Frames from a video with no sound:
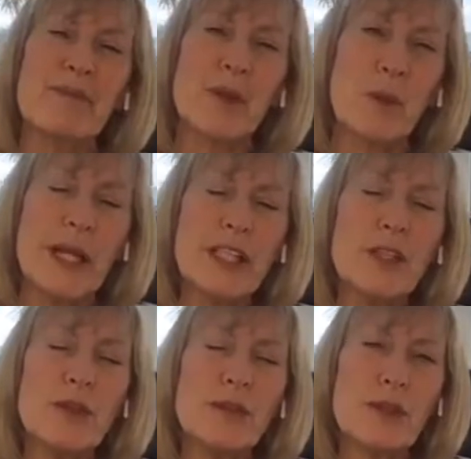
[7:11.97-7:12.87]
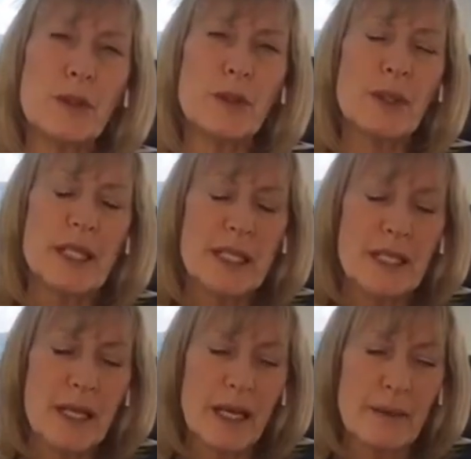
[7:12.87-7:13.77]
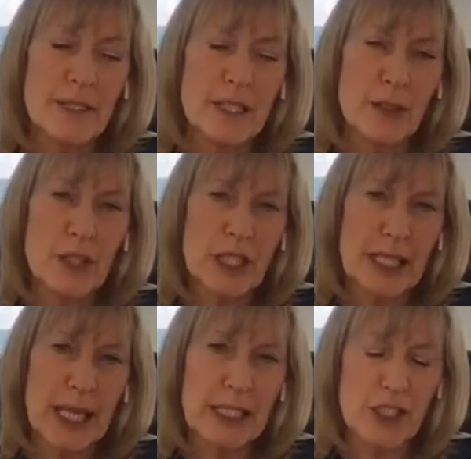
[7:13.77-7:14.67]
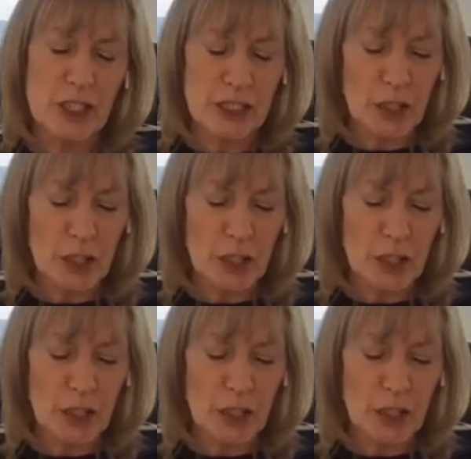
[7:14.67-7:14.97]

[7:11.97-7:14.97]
When you feel socially anxious,